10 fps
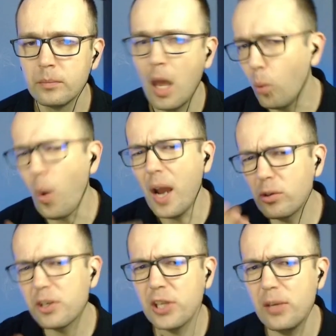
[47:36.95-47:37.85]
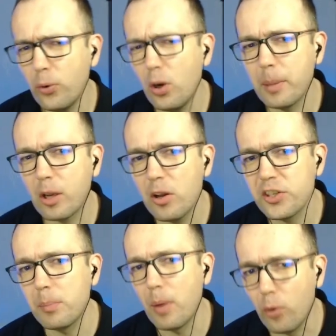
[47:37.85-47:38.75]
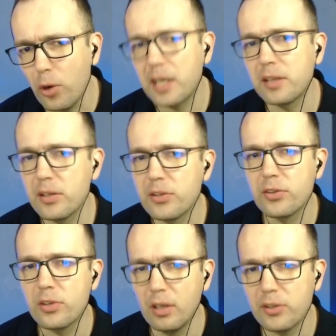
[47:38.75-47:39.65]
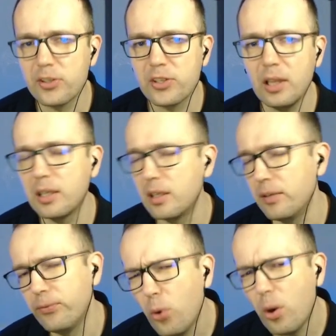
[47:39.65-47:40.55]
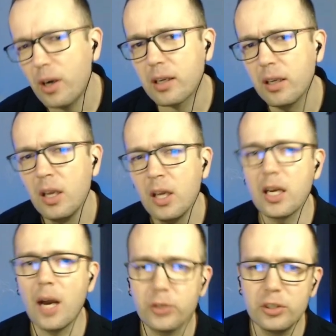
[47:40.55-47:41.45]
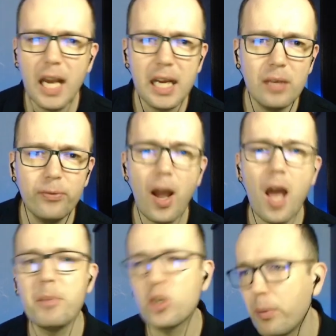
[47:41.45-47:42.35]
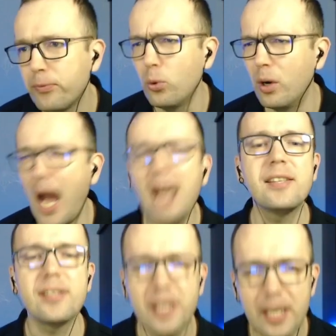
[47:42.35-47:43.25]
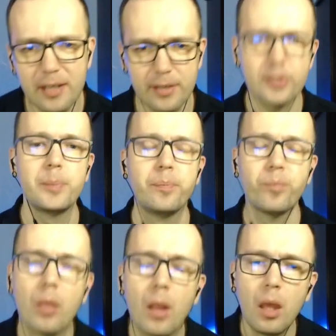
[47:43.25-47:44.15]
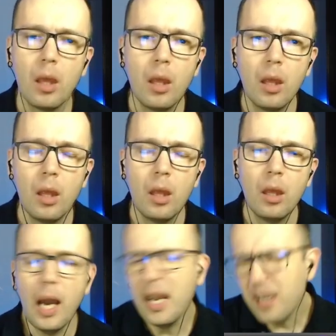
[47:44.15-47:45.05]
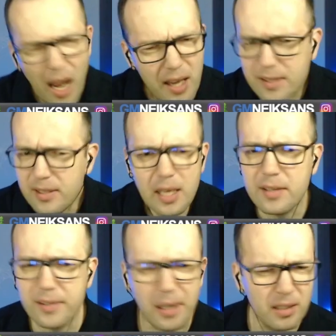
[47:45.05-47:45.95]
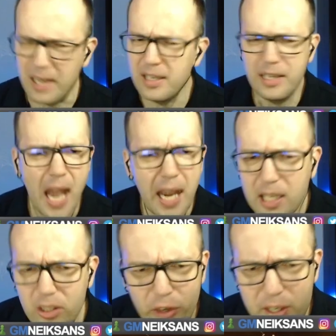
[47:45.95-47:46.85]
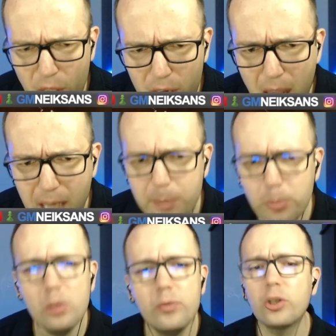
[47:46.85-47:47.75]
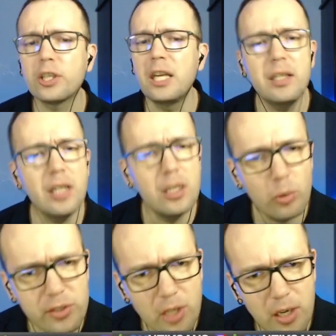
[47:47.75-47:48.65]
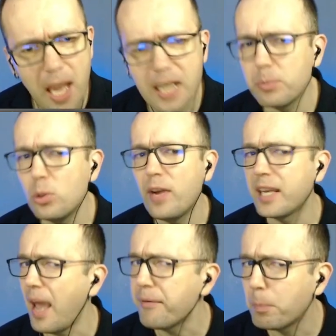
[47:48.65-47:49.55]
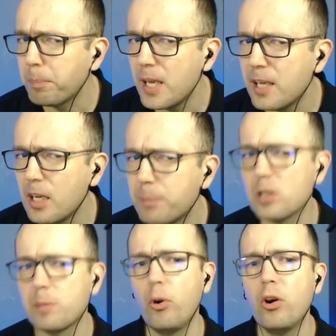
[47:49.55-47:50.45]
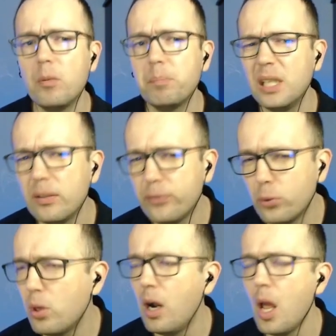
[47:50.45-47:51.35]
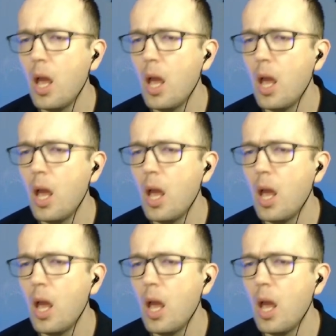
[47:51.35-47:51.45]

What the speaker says: Why rook c4? Because I'm avoiding this silly fork. And after knight e5, bishop f4. I see this. I see this. And knight e3 is the next move, or king d2 is the next move. I have to keep the pawn on b4.